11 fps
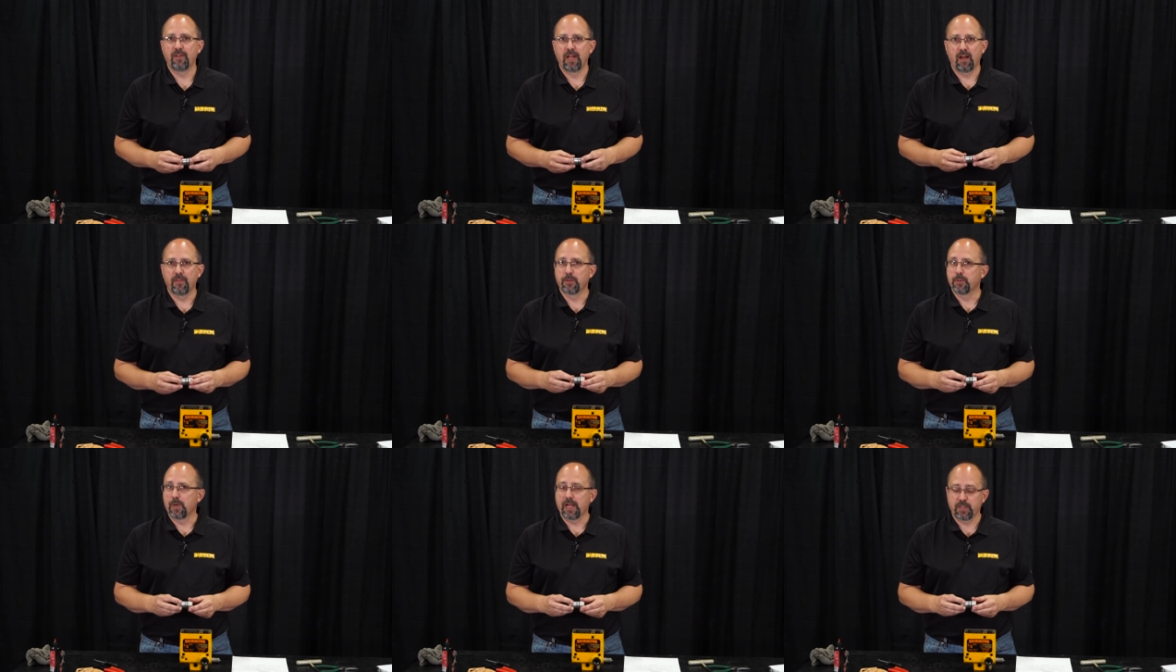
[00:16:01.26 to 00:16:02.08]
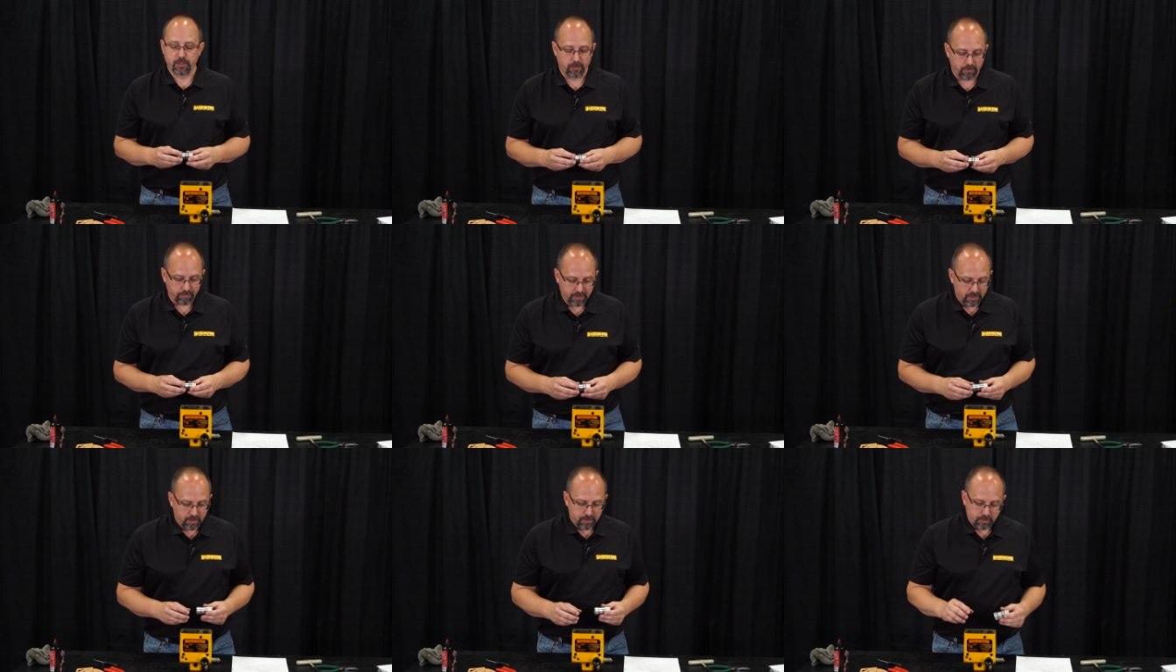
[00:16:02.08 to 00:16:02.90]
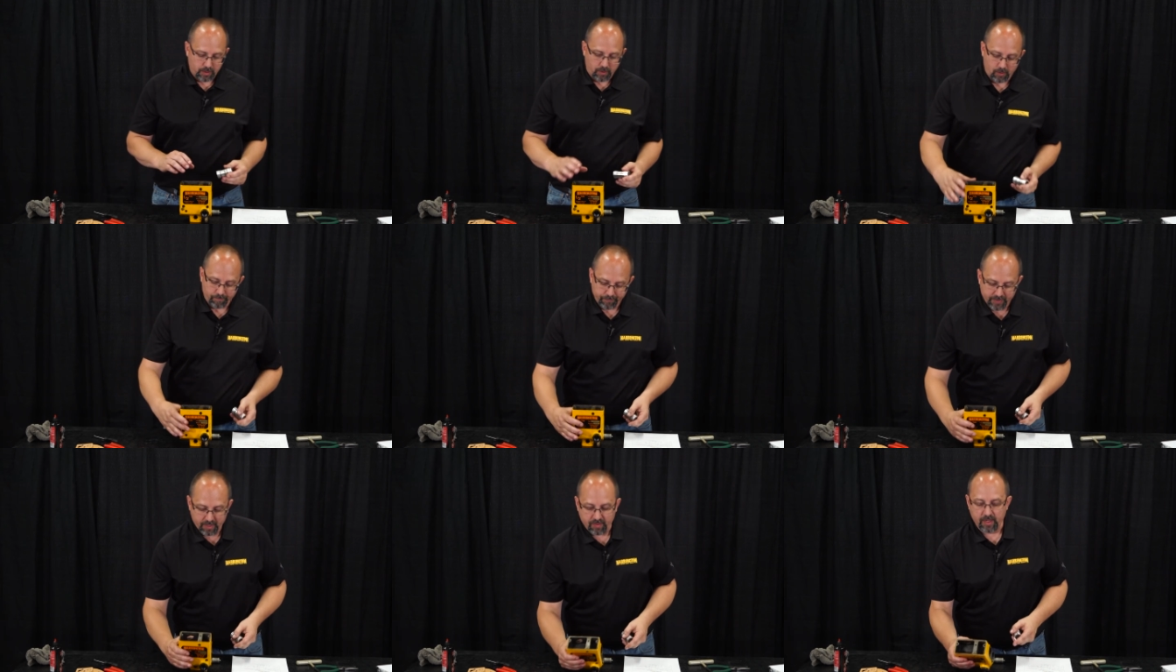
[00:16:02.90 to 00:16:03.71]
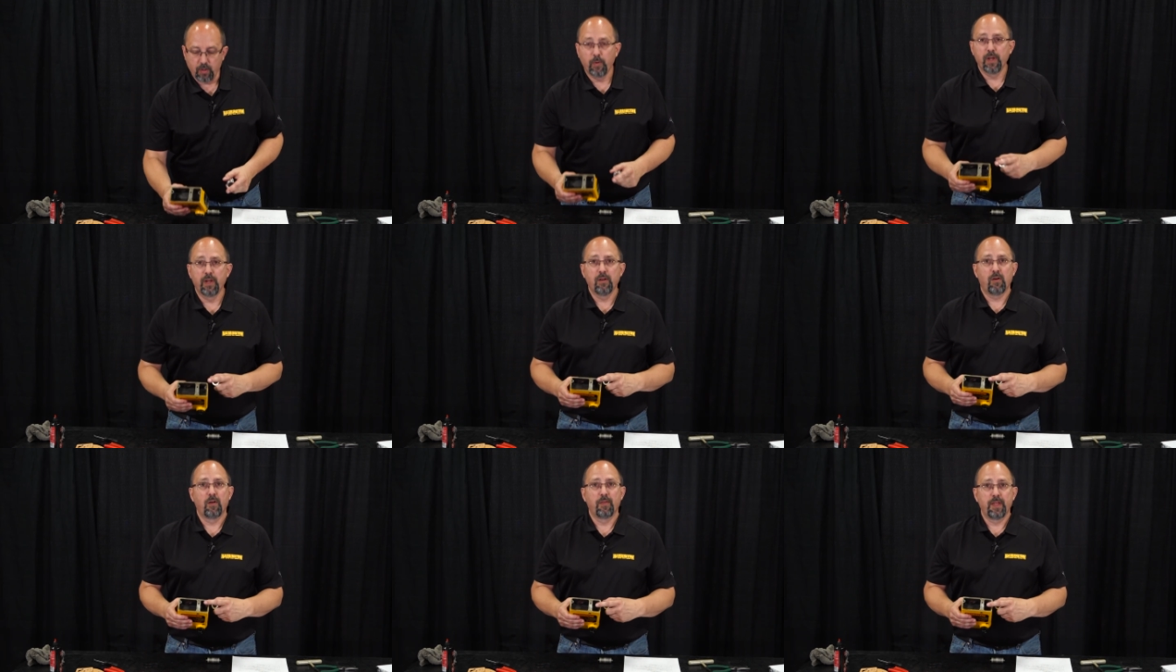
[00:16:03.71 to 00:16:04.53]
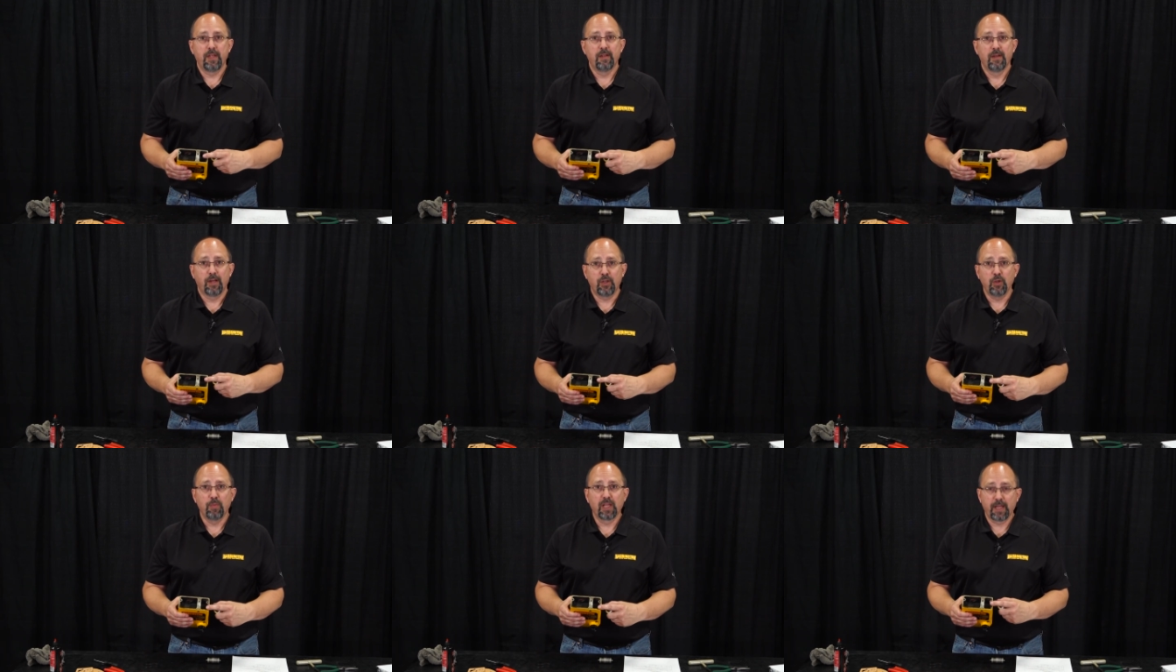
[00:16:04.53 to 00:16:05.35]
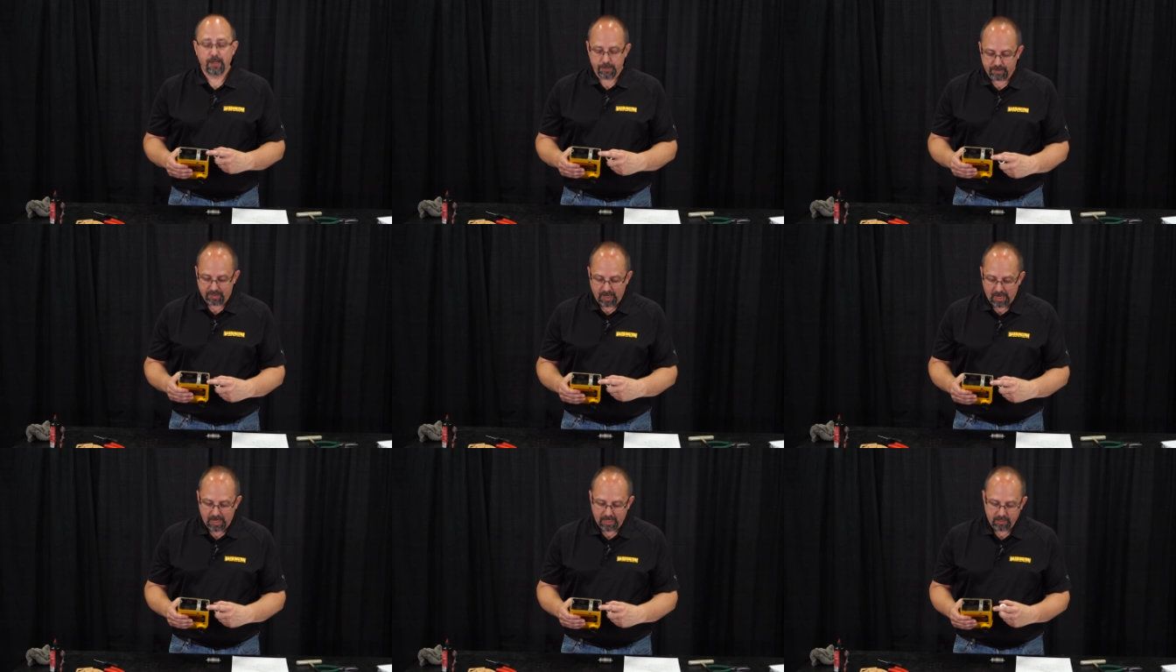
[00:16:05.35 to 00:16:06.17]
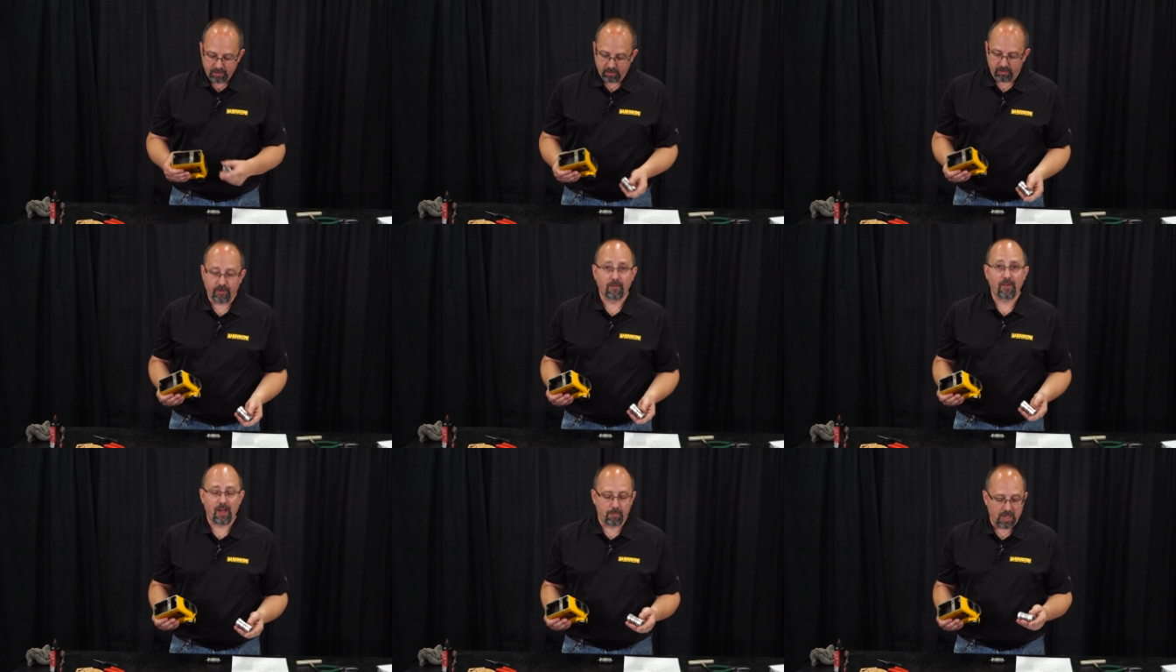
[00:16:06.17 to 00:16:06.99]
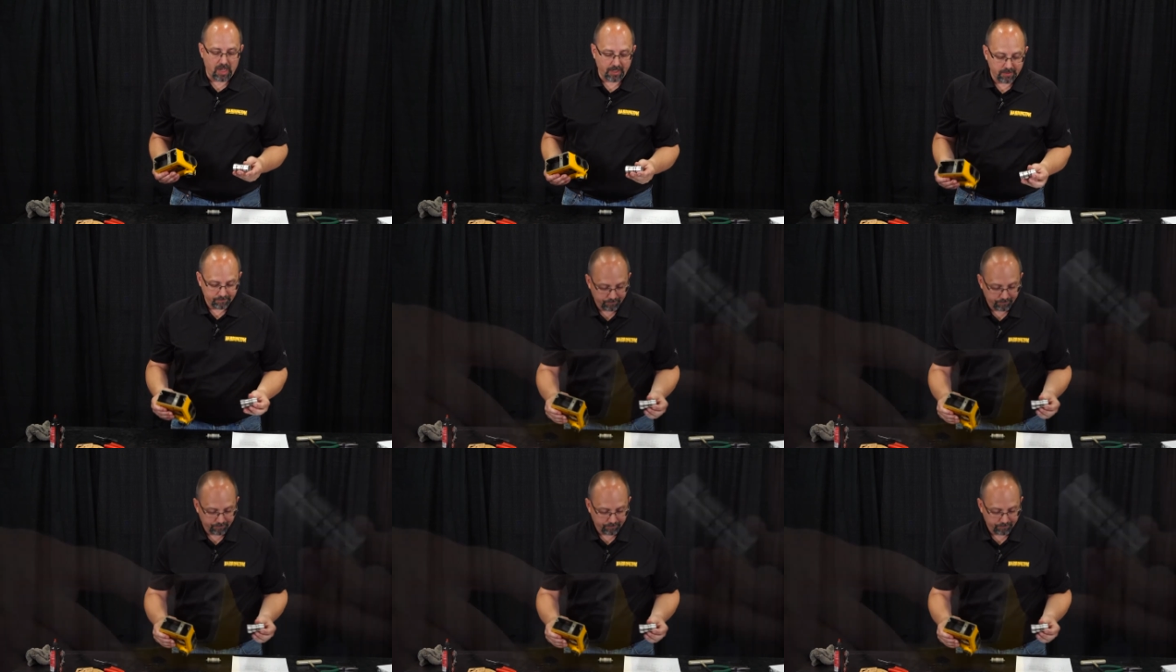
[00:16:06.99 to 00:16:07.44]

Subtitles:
and how they're directional. So, they go in on the accumulator side of our valve body,